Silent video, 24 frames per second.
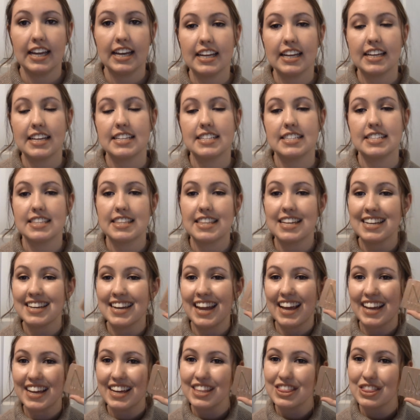is the
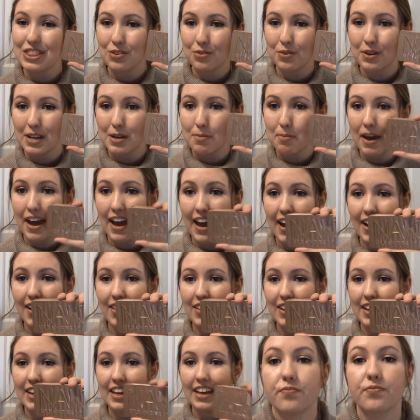Naked 3
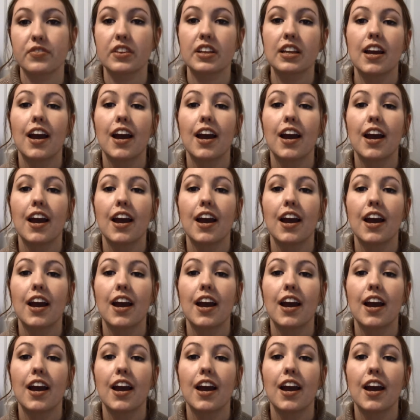palette.